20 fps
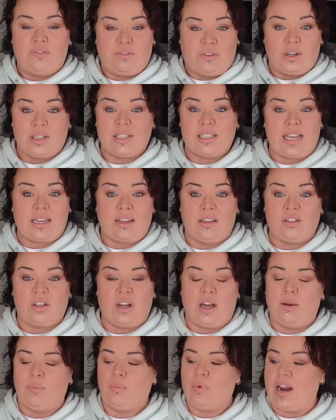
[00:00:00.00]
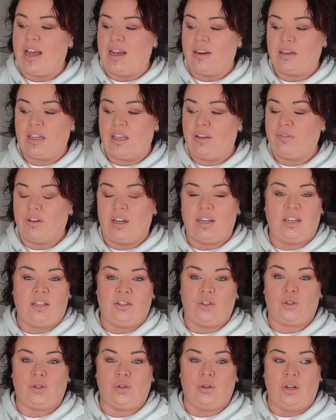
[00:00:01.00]
for a second time round if I
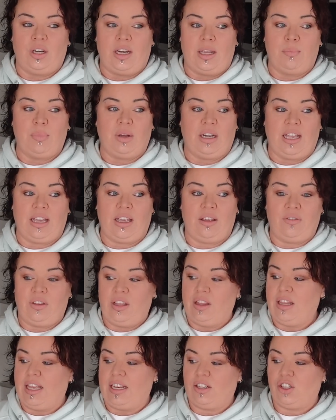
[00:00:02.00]
didn't truly believe in their